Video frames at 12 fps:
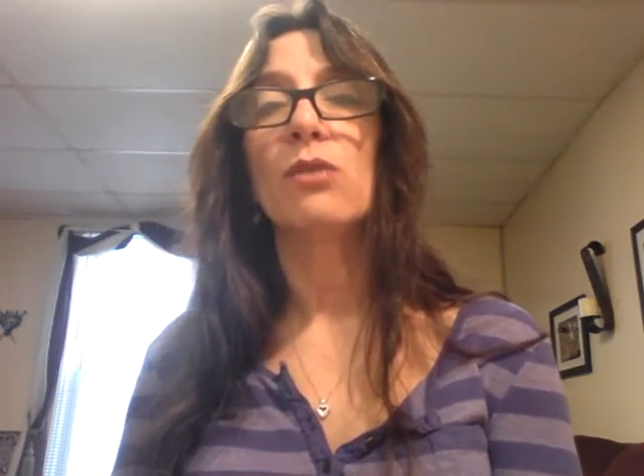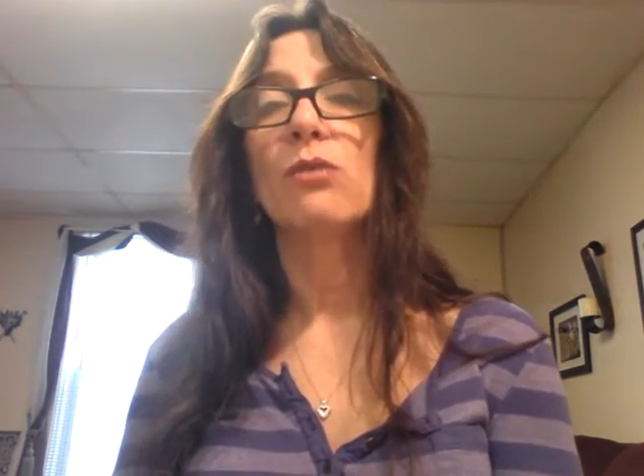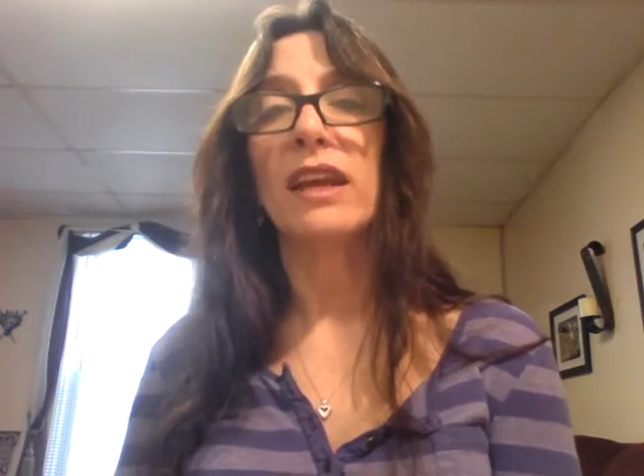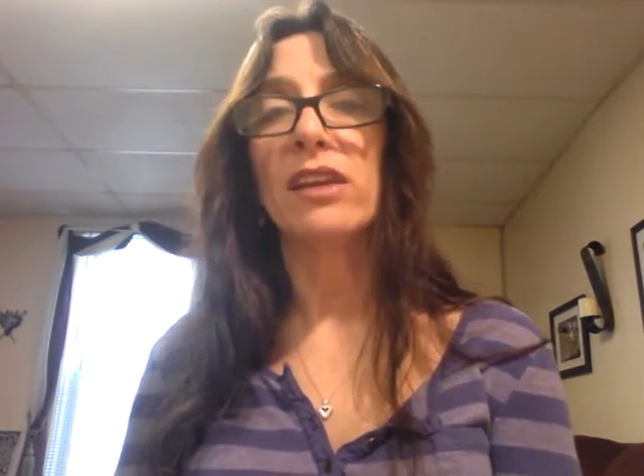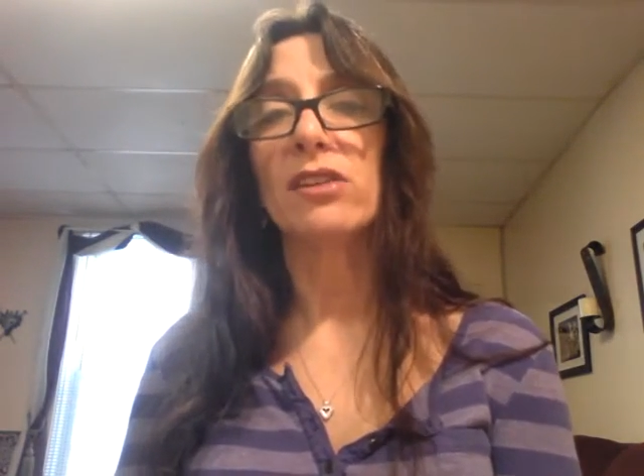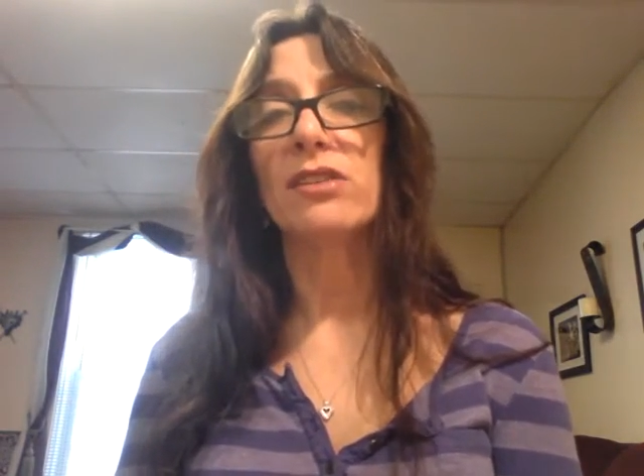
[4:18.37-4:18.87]

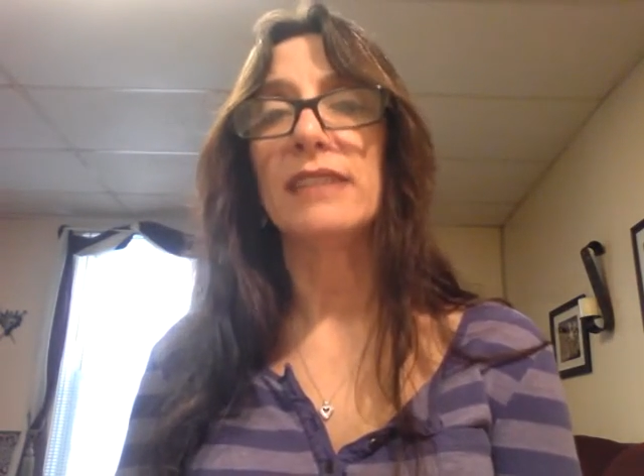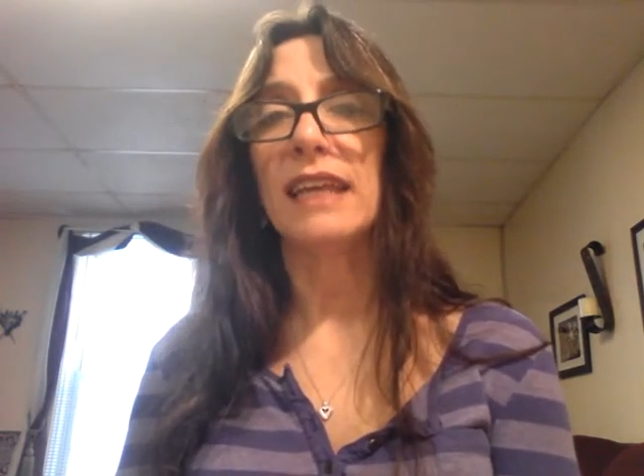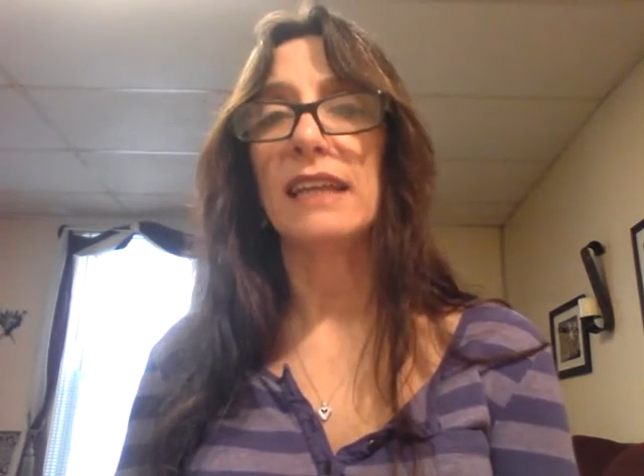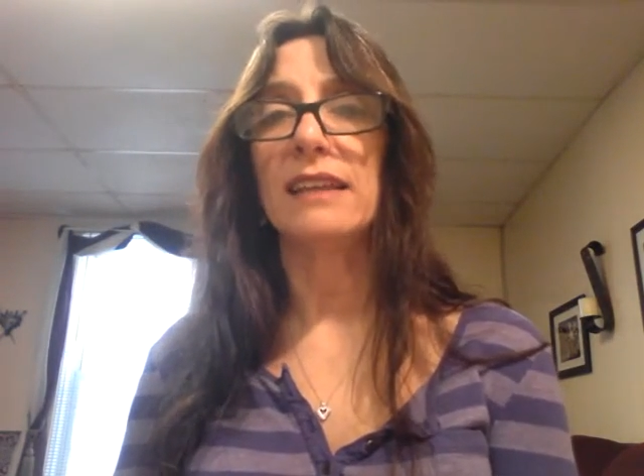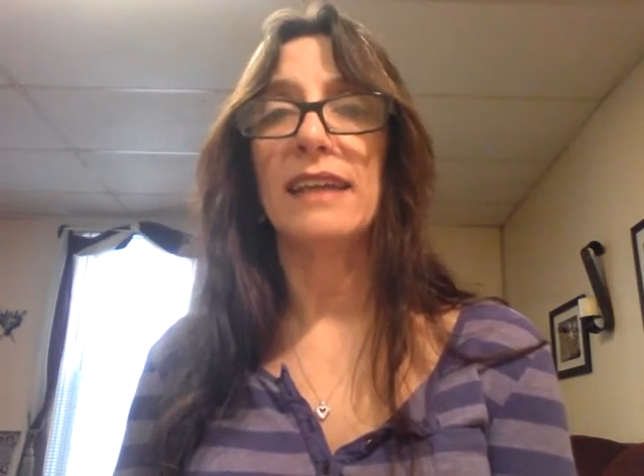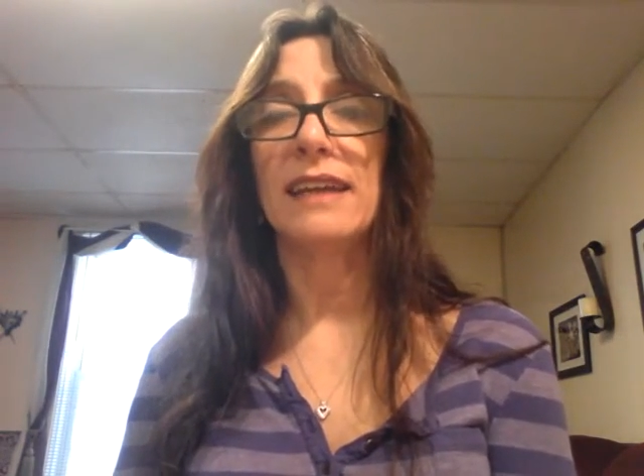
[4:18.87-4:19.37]
regular
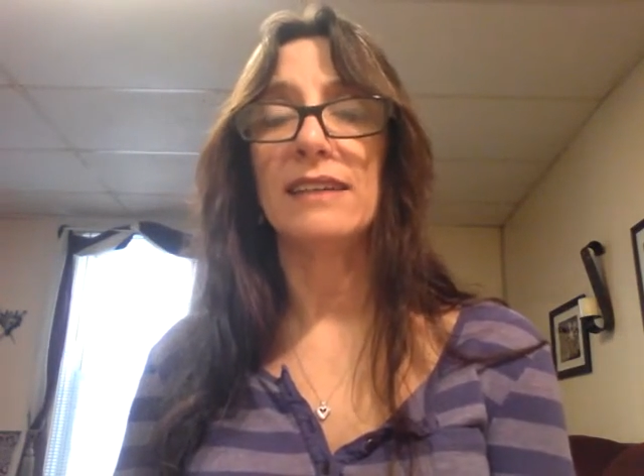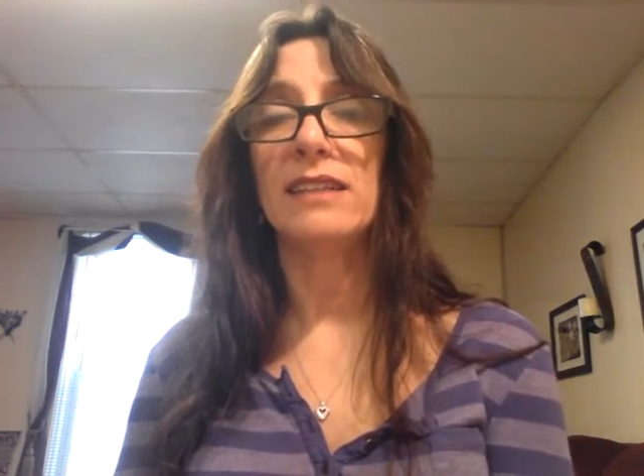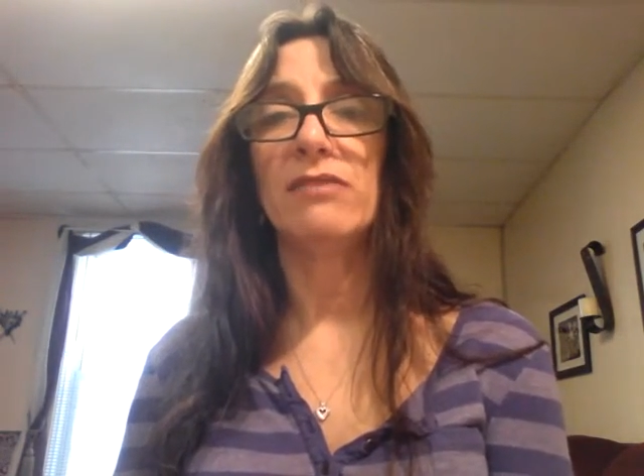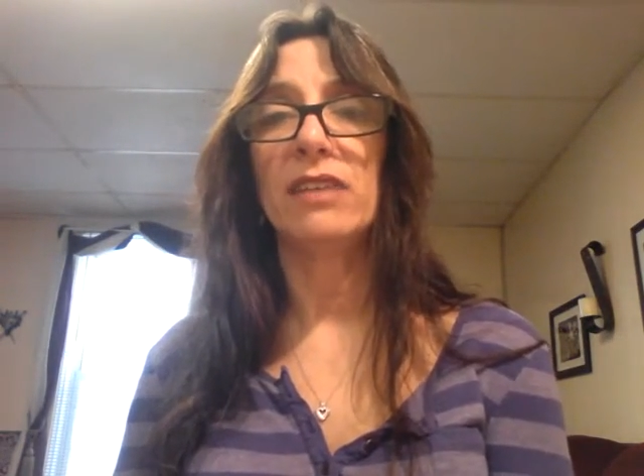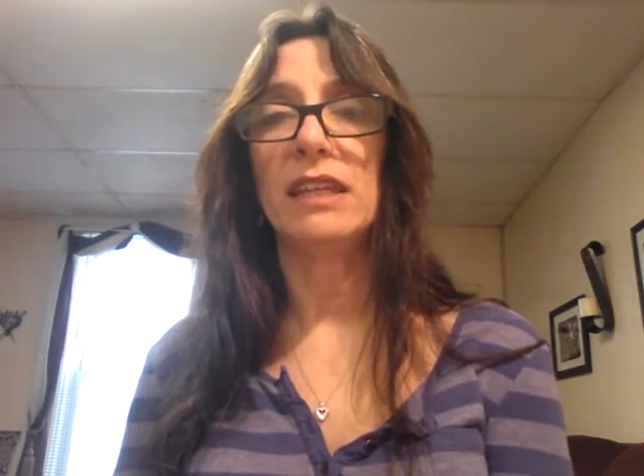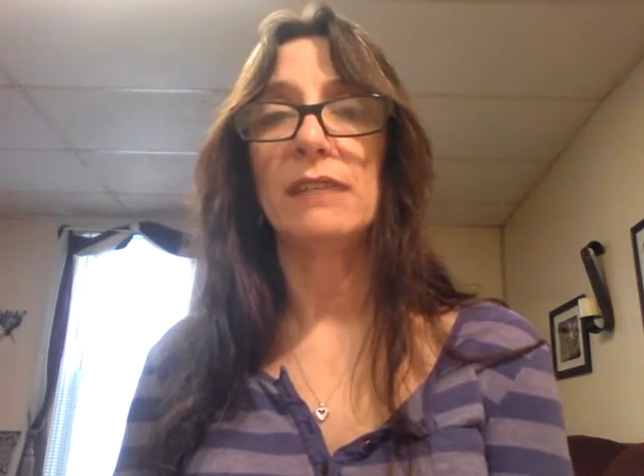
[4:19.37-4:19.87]
daily
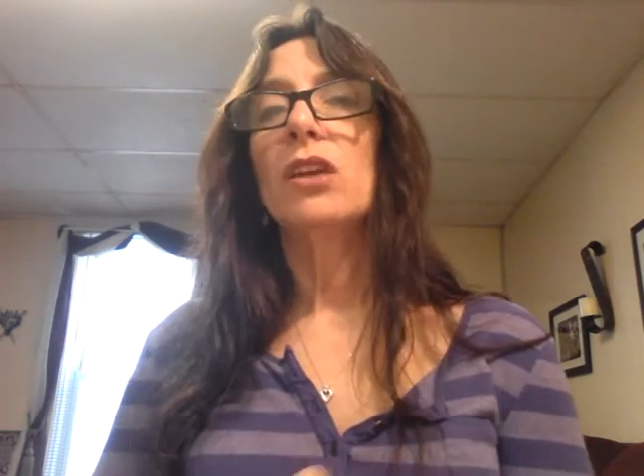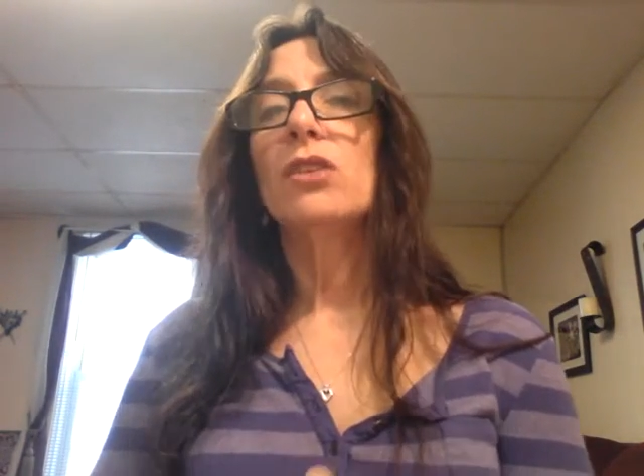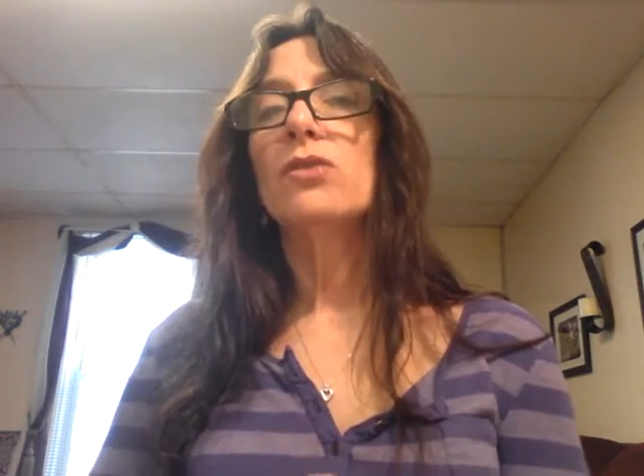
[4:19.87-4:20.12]
activity.